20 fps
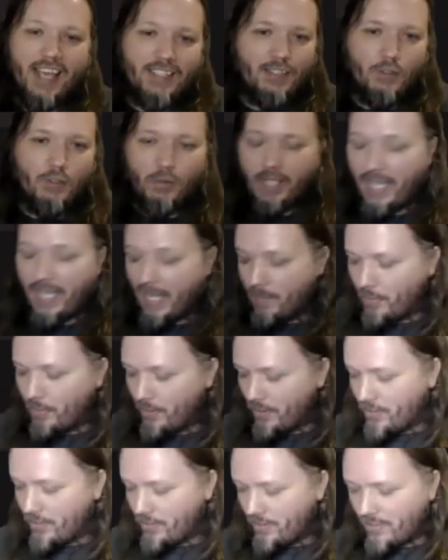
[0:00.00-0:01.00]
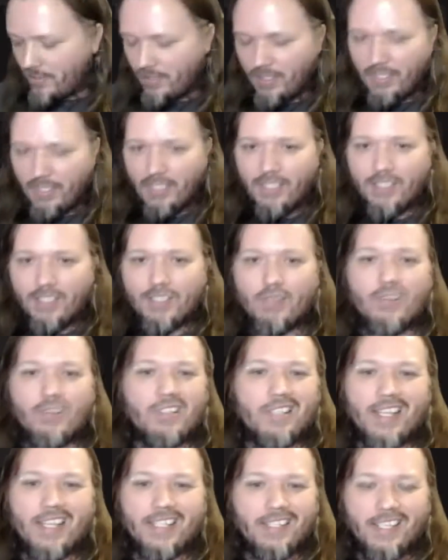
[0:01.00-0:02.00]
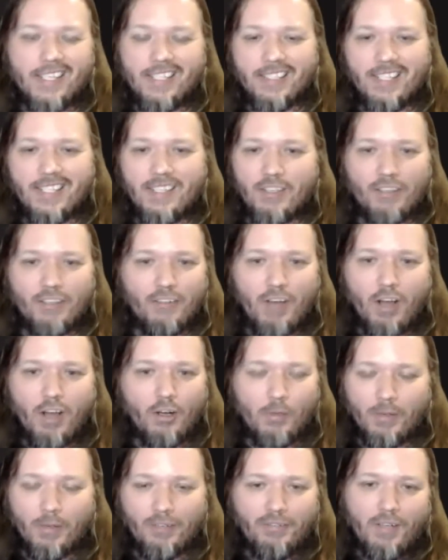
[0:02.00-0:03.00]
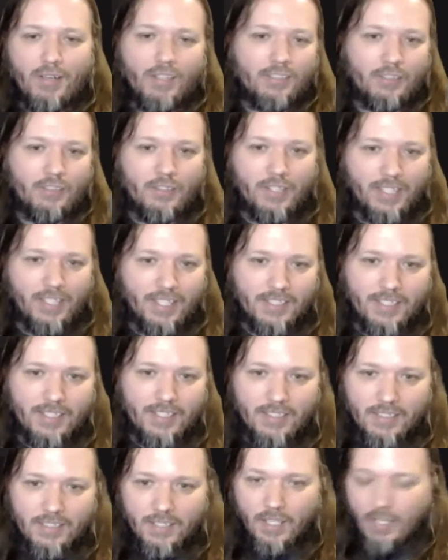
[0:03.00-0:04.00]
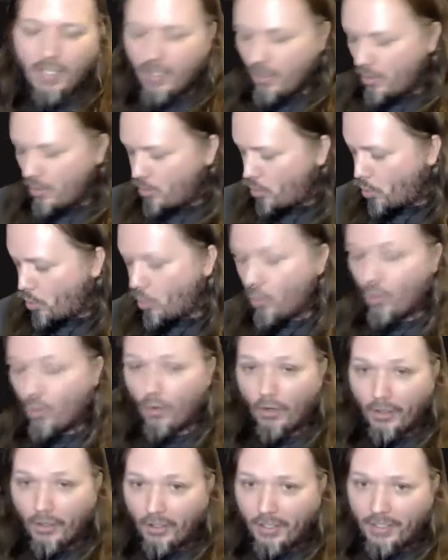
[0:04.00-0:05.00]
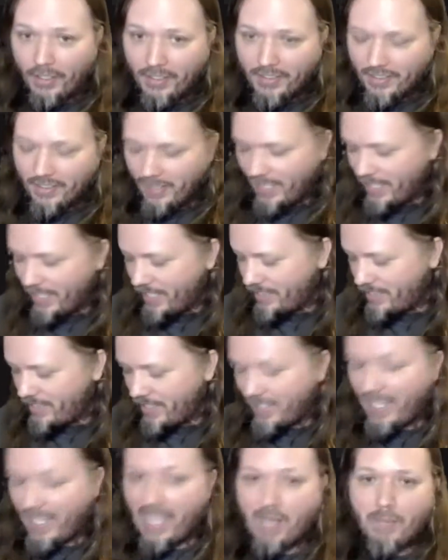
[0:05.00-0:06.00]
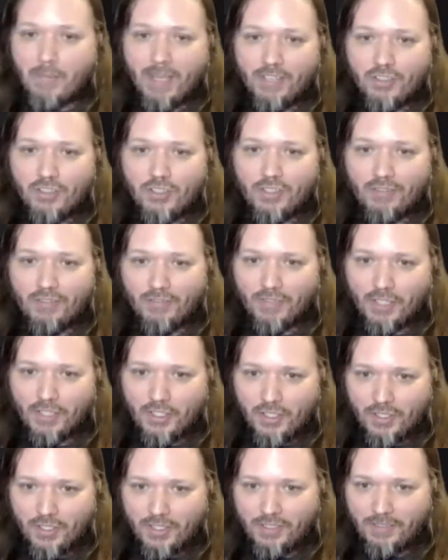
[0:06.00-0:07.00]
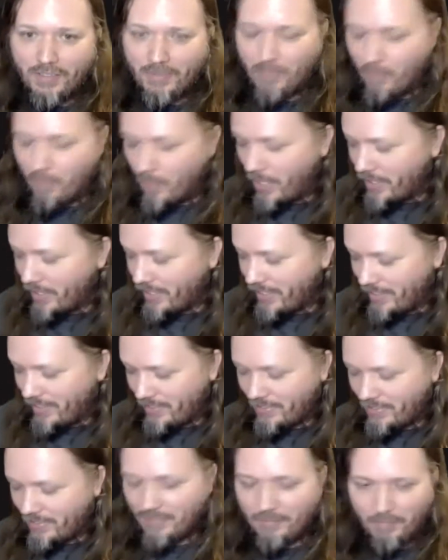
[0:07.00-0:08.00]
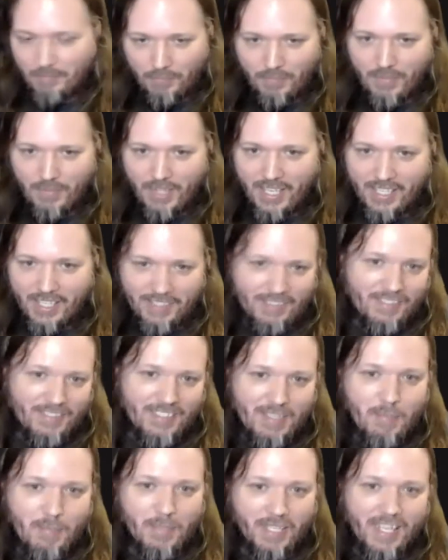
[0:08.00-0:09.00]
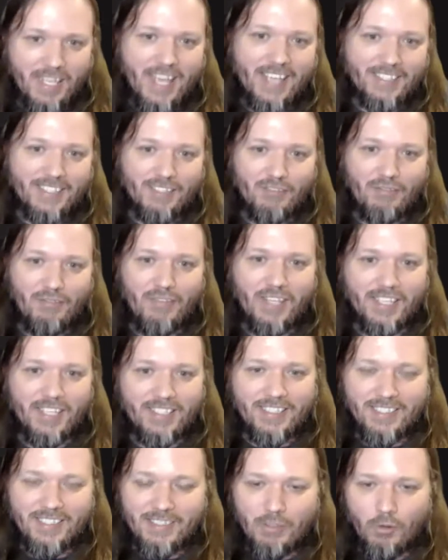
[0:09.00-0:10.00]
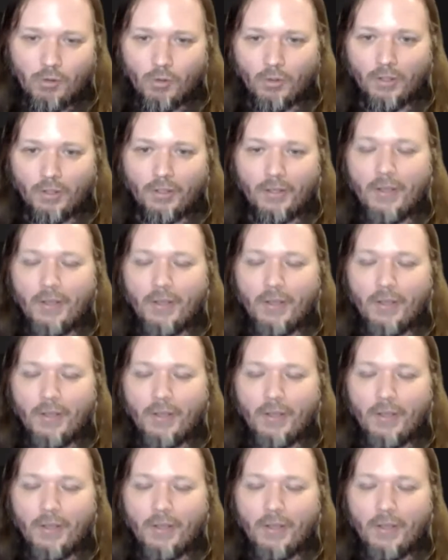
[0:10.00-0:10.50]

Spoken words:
no cables. So there's less, it's either a hardware fault or it isn't, or it's a game engine version bug that somebody hasn't fixed, or